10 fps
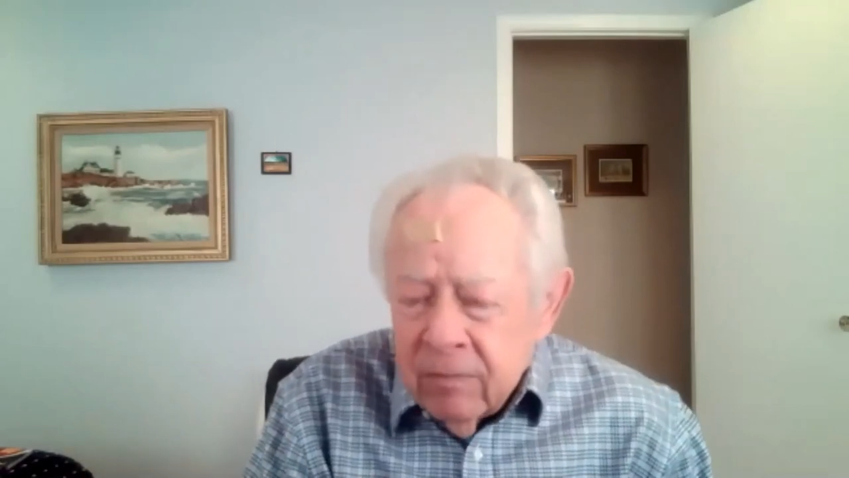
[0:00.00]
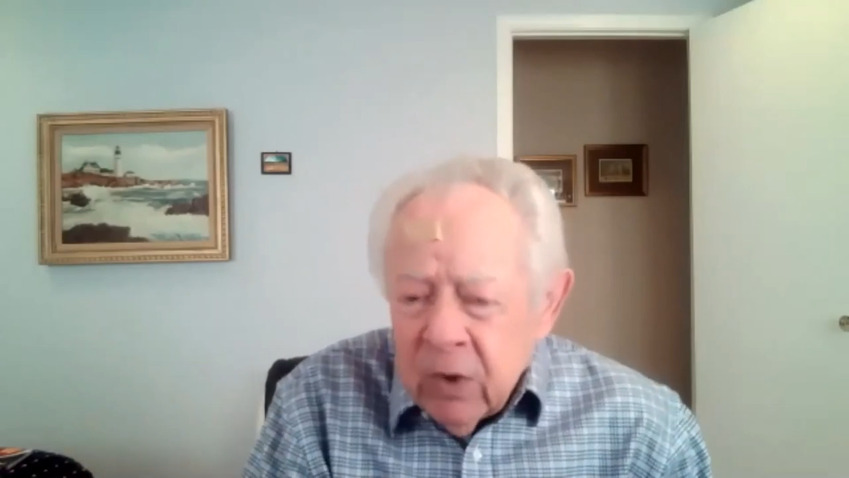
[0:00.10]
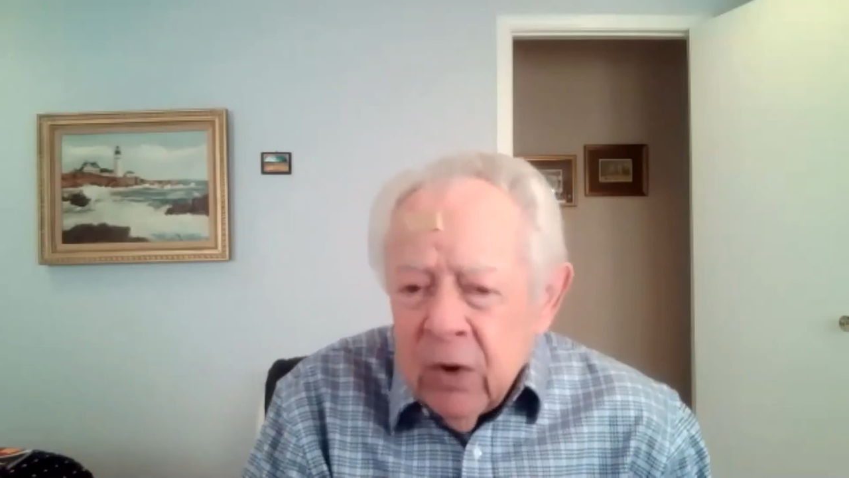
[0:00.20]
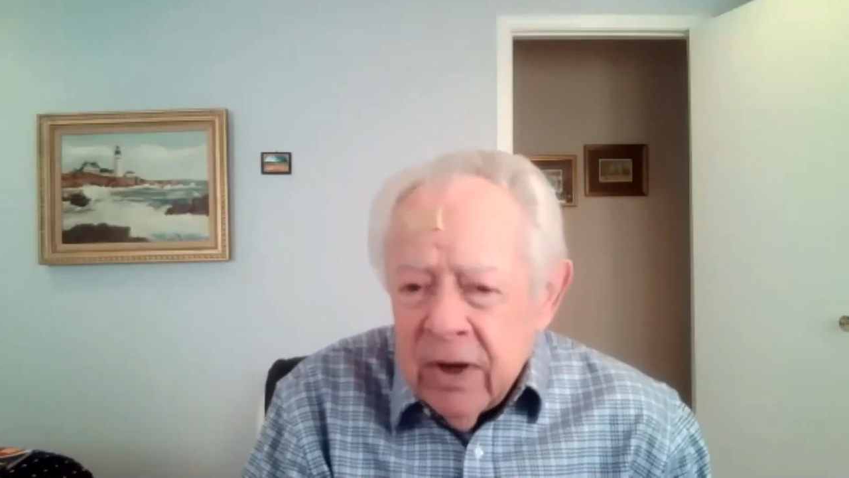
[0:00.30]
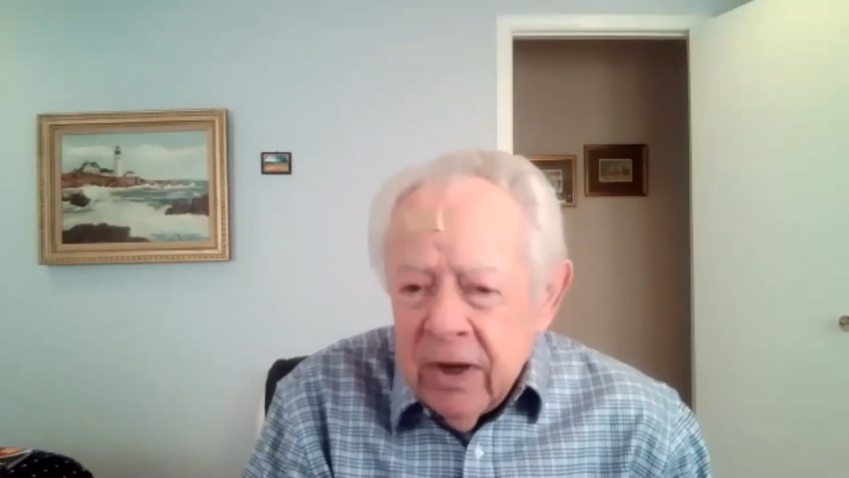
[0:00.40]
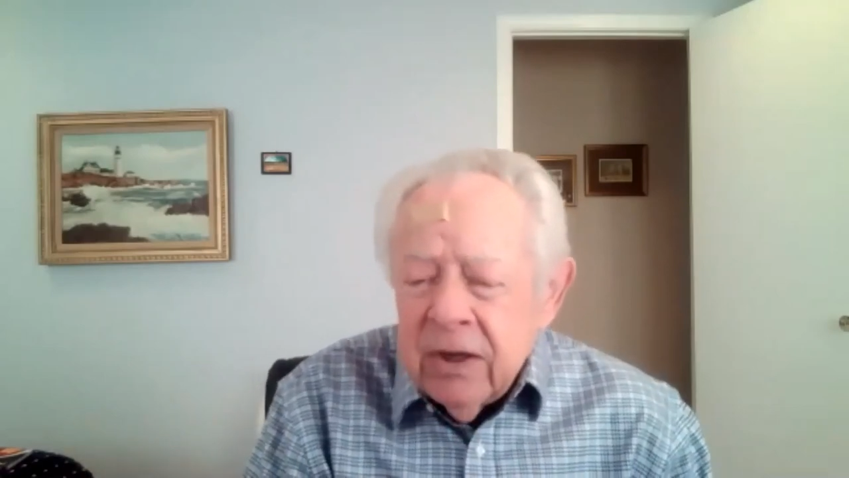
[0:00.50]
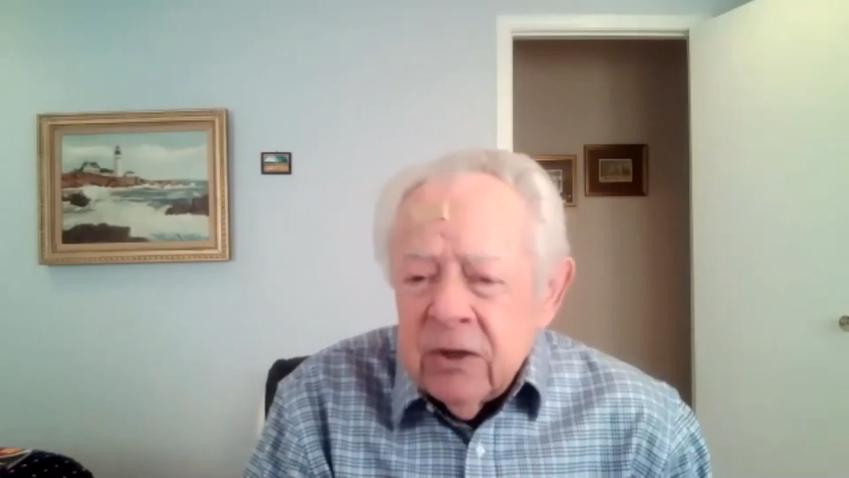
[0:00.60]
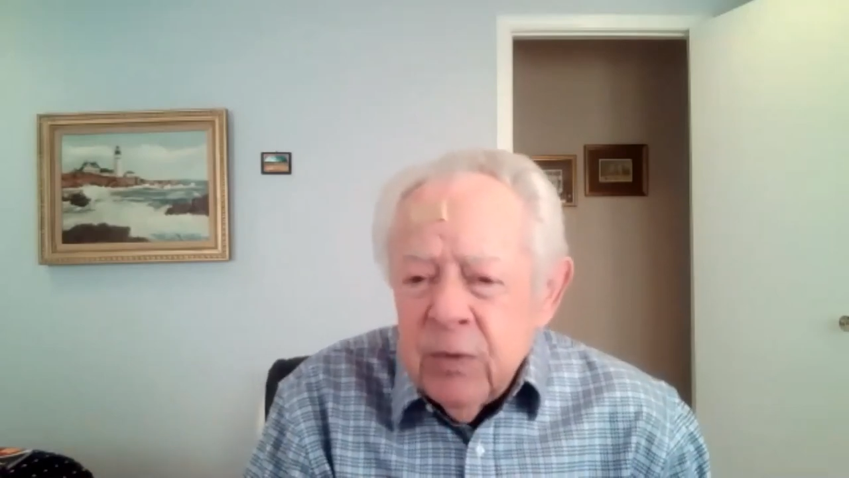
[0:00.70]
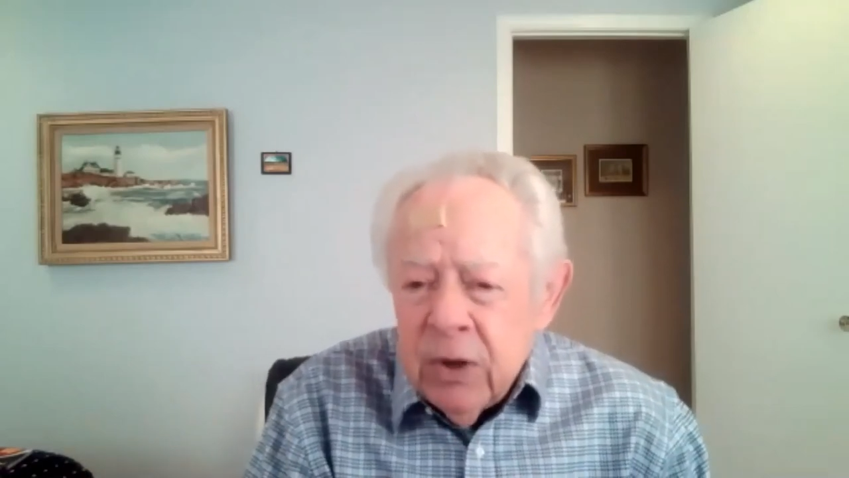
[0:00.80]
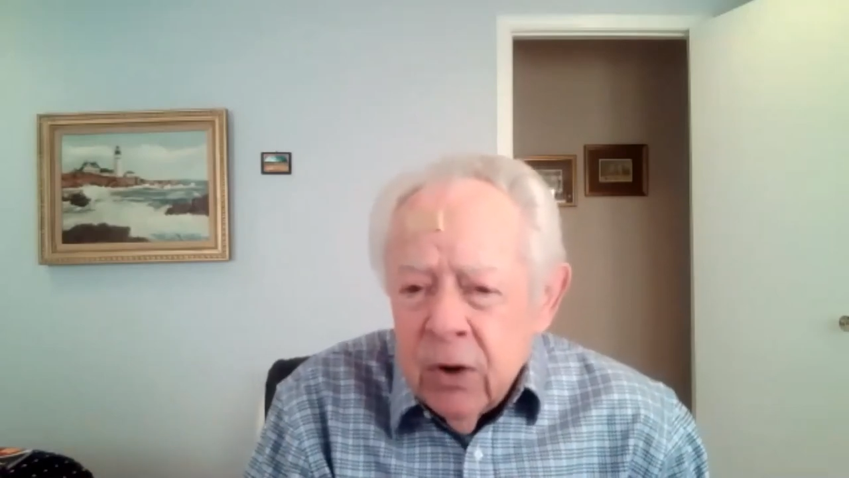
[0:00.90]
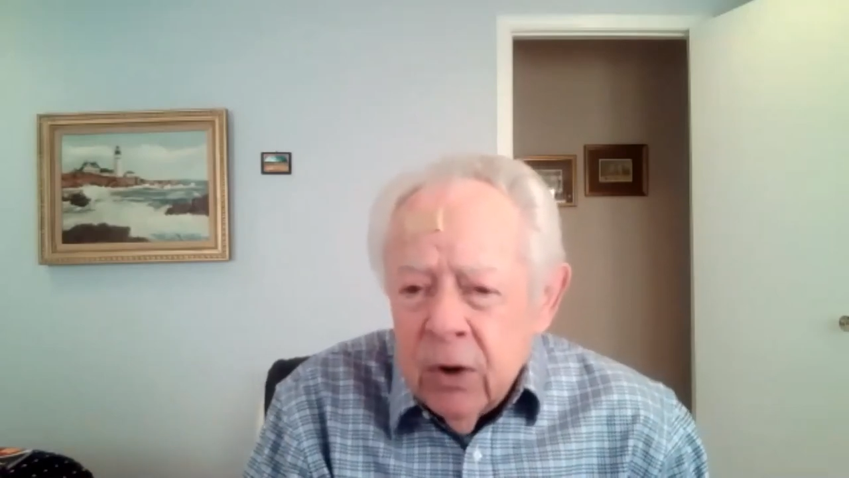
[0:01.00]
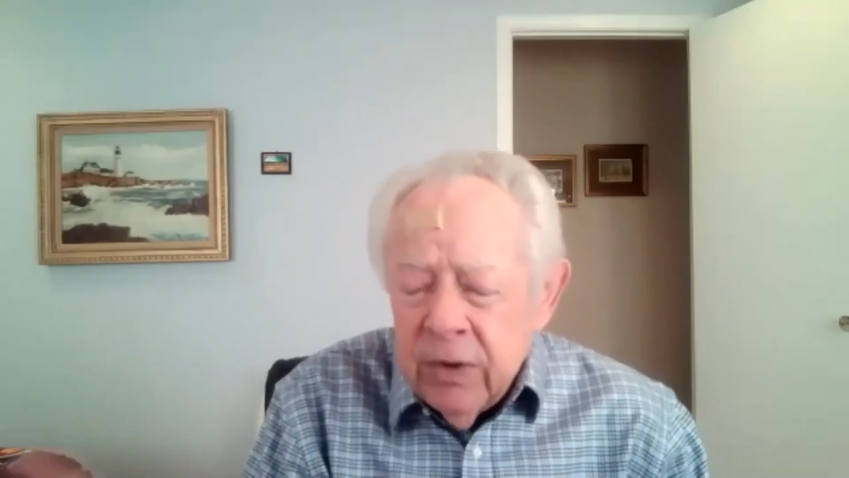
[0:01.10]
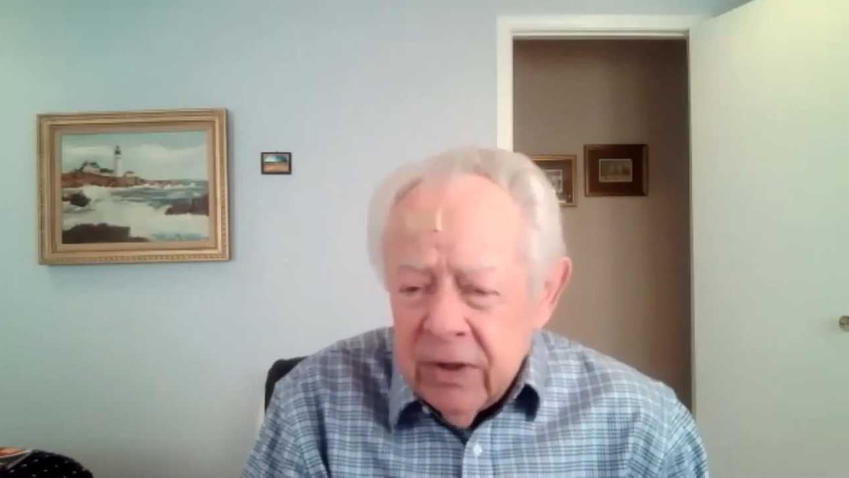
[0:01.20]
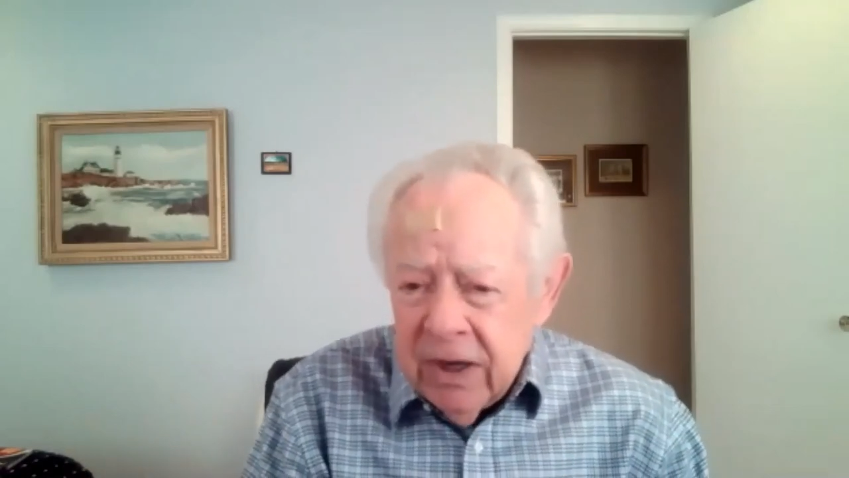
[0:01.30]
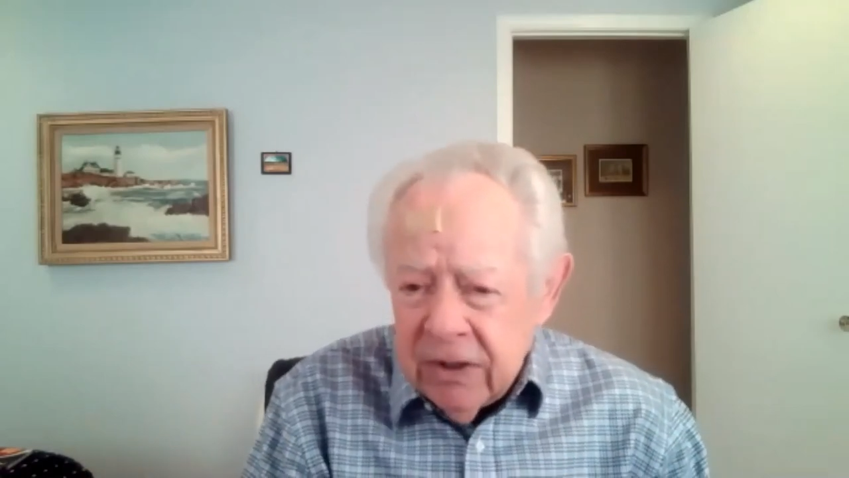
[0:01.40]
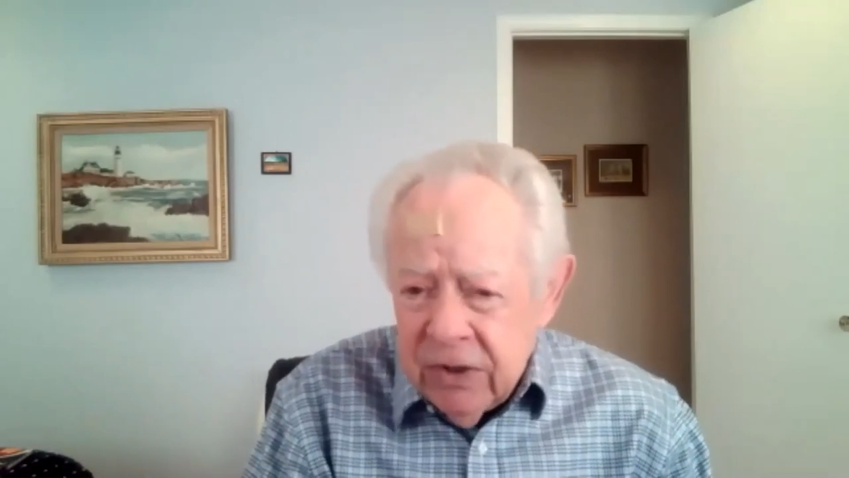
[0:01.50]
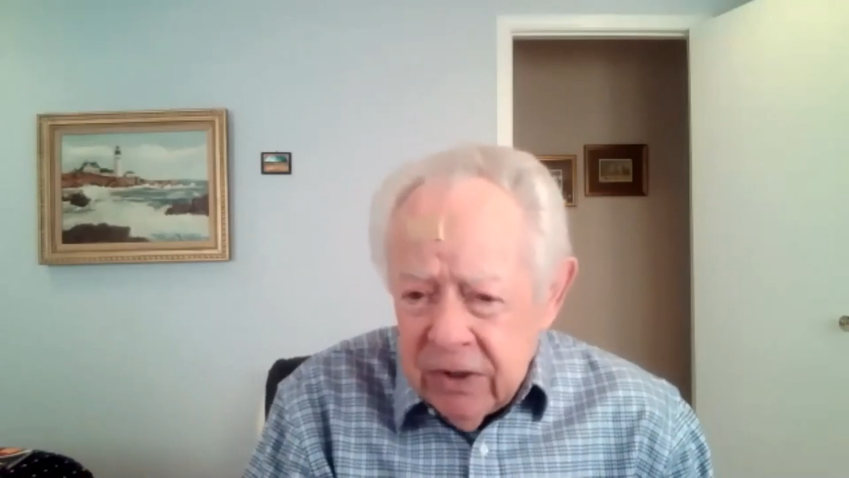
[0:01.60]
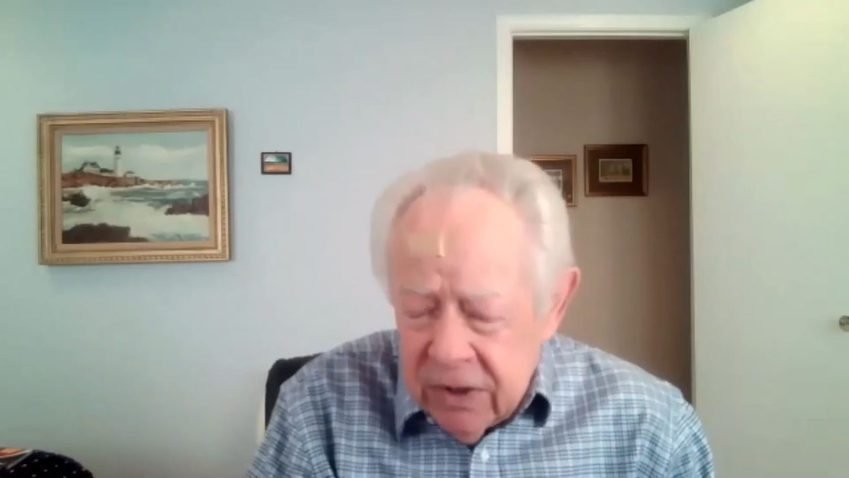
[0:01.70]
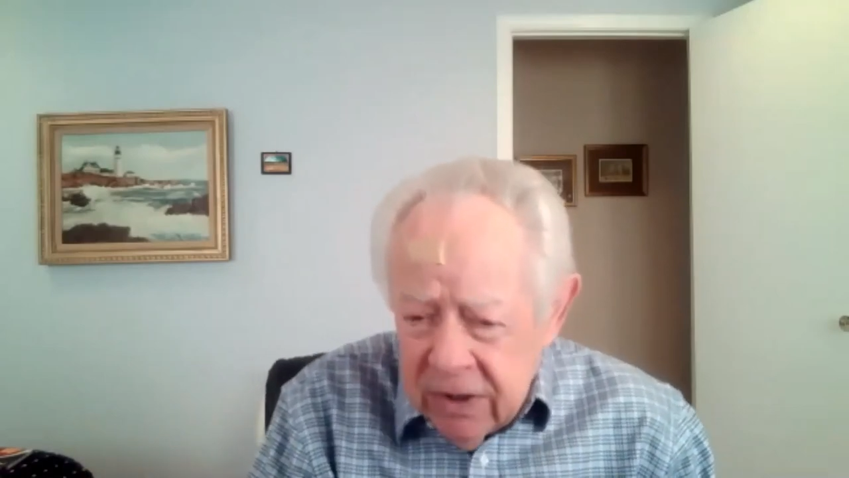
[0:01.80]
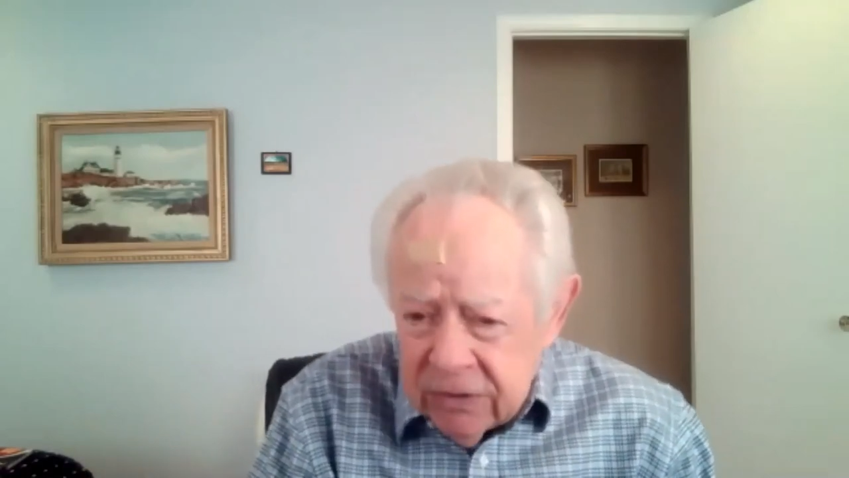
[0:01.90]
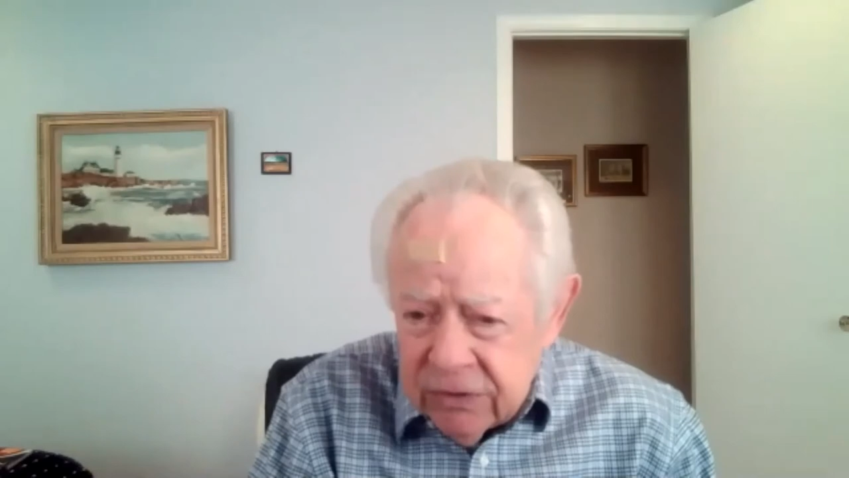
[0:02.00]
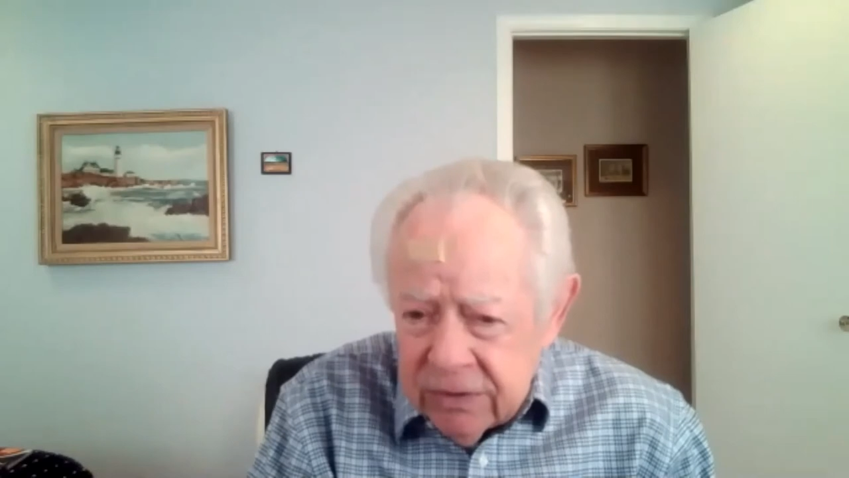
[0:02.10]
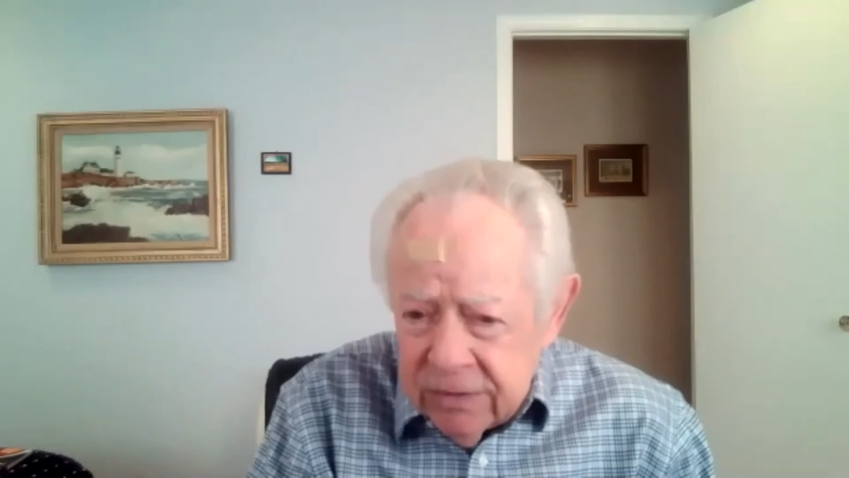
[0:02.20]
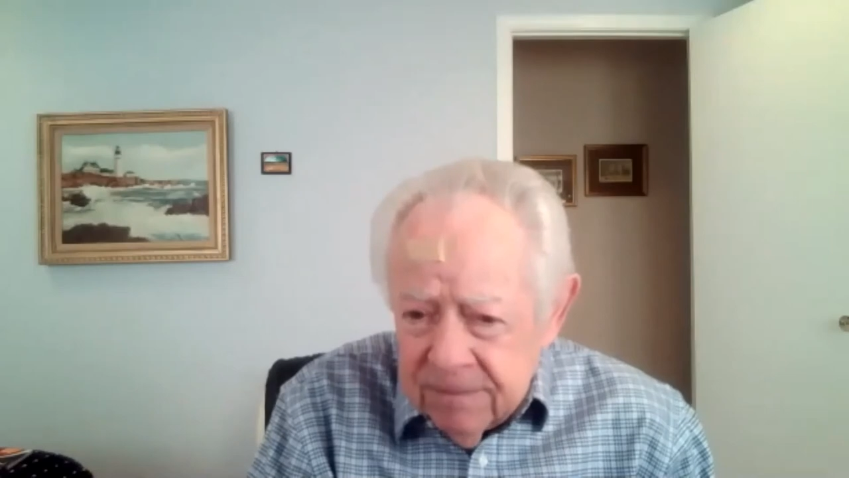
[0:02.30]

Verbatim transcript: Okay, let me go and get the kids.